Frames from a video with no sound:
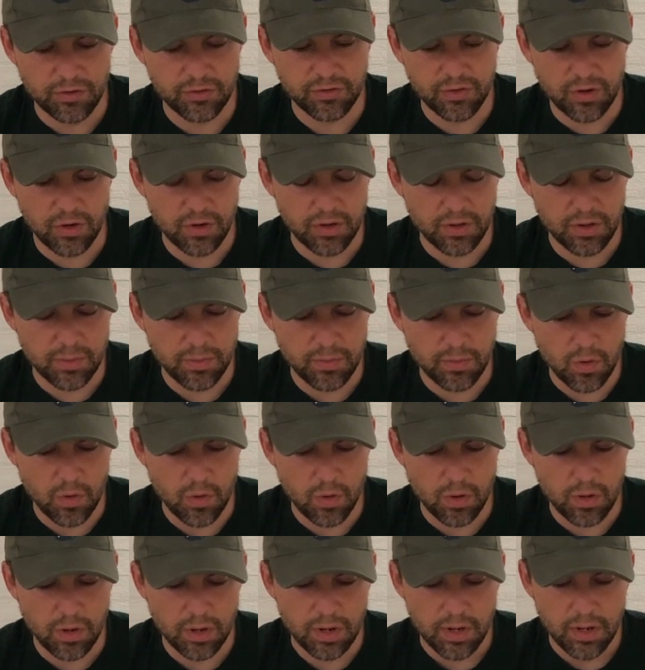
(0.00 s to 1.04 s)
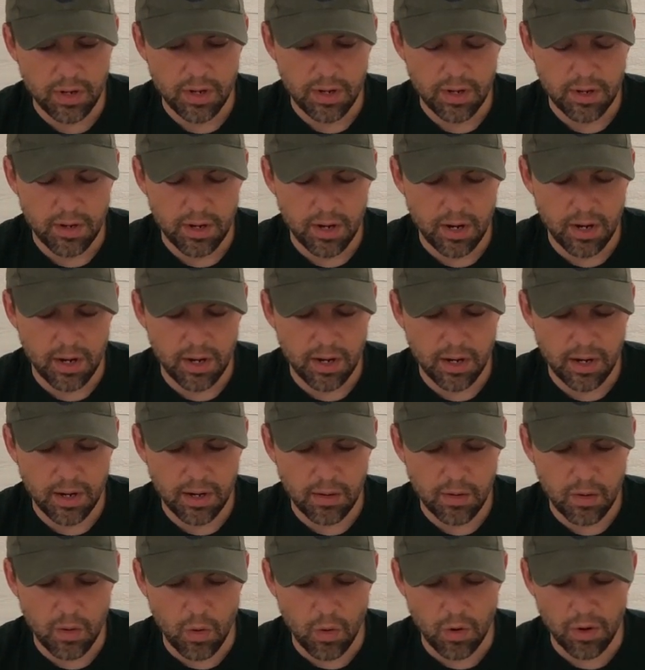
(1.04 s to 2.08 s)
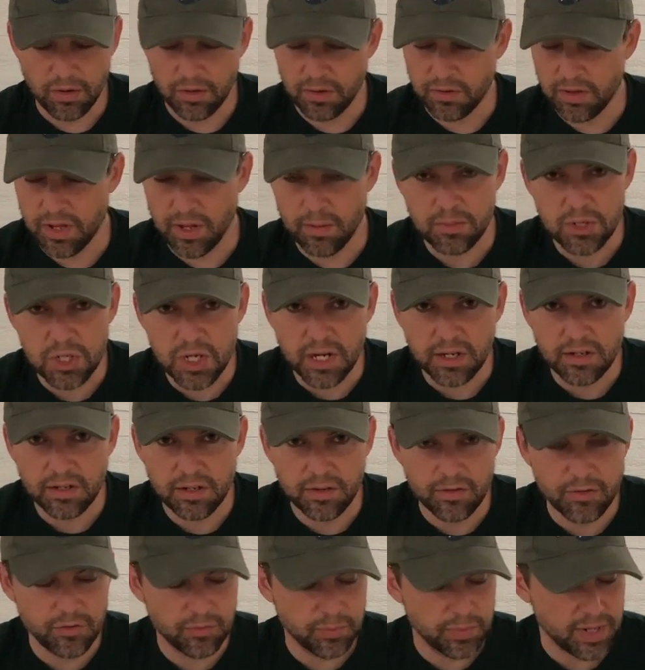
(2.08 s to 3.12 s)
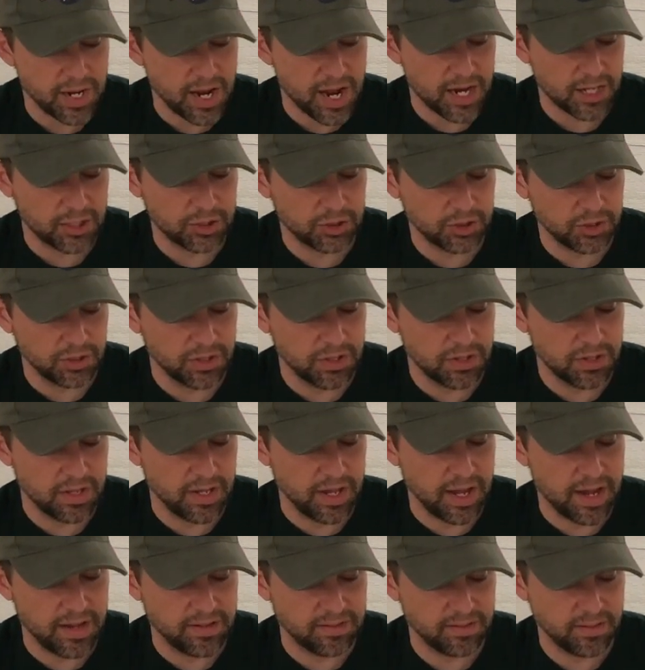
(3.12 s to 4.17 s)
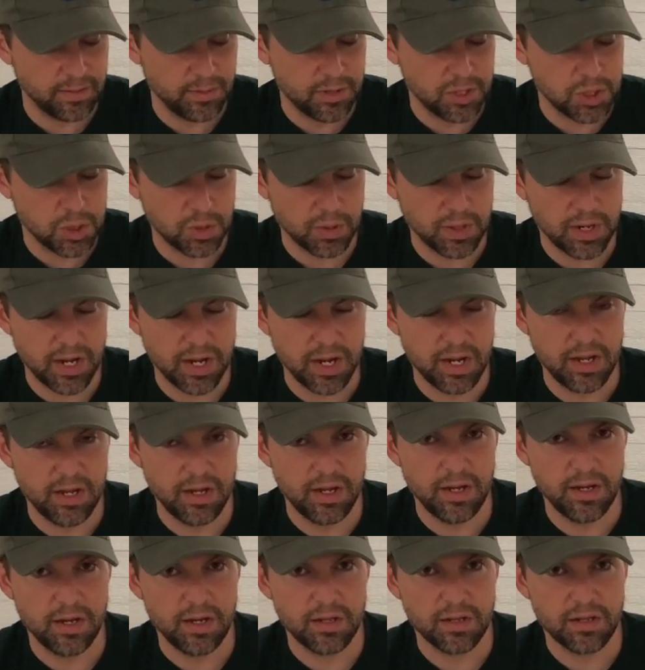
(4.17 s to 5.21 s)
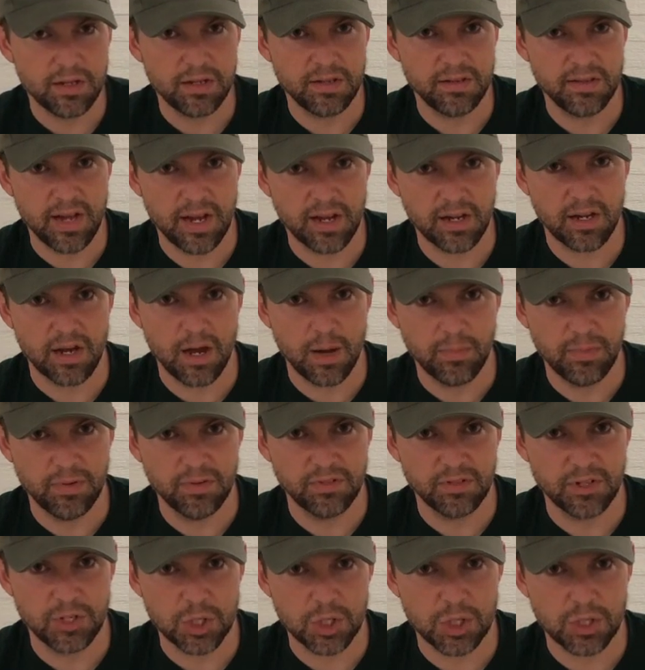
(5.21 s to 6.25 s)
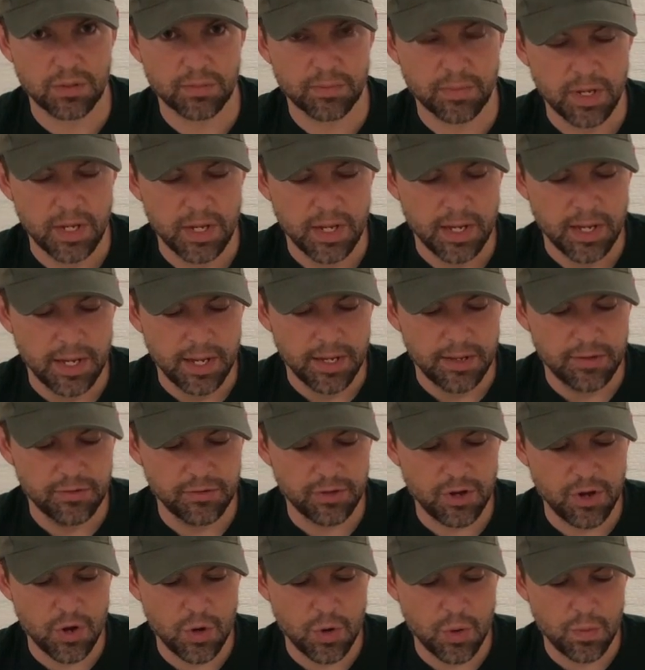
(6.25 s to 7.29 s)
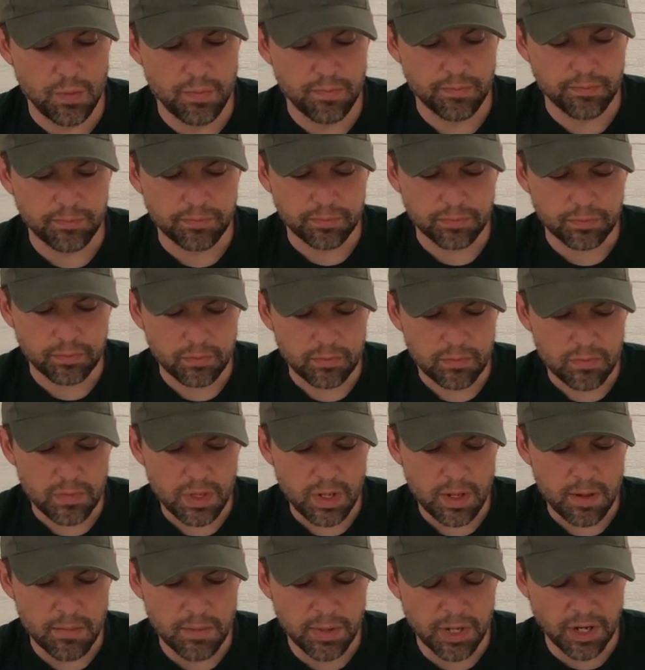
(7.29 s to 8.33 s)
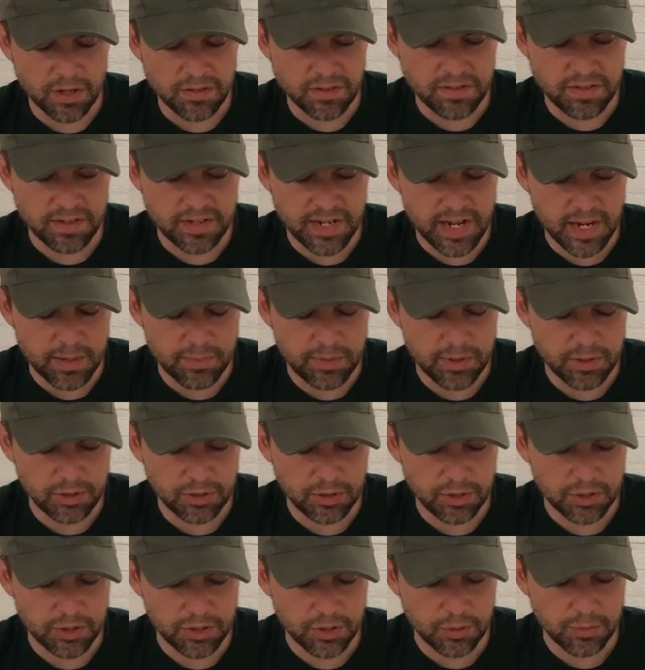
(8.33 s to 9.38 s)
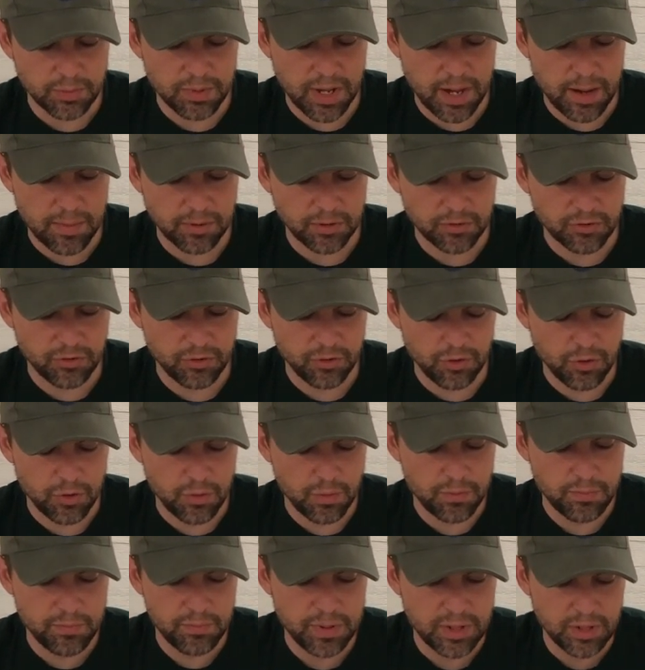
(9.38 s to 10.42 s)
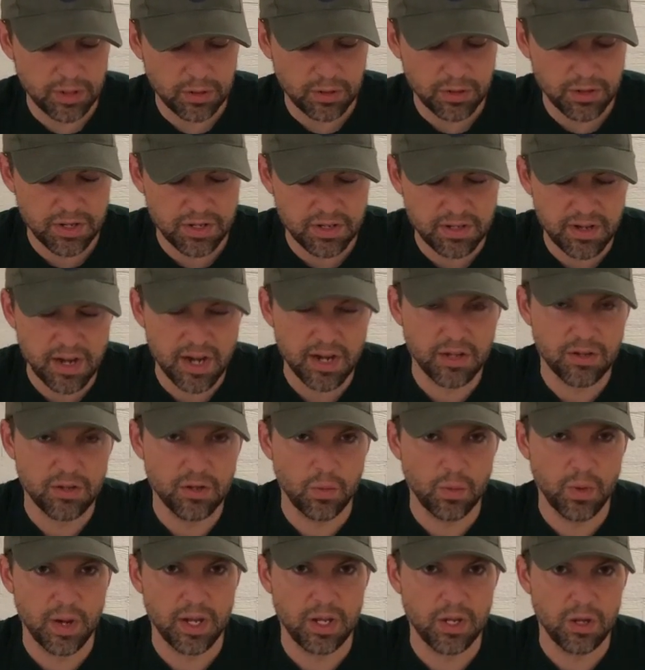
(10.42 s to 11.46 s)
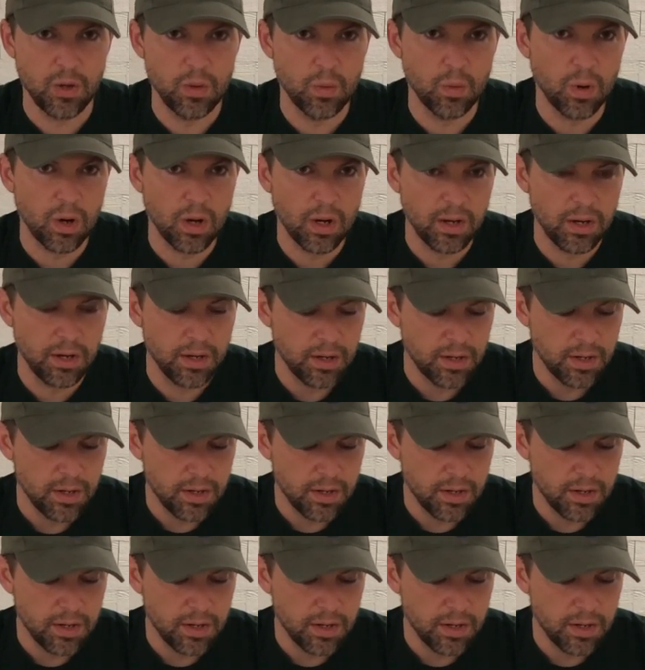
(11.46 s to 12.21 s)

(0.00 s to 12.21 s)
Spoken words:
start on the board or the objectives, but actually the asymmetry in the deck composition. So because it's a deck builder, you'll be able to build the deck the way you want.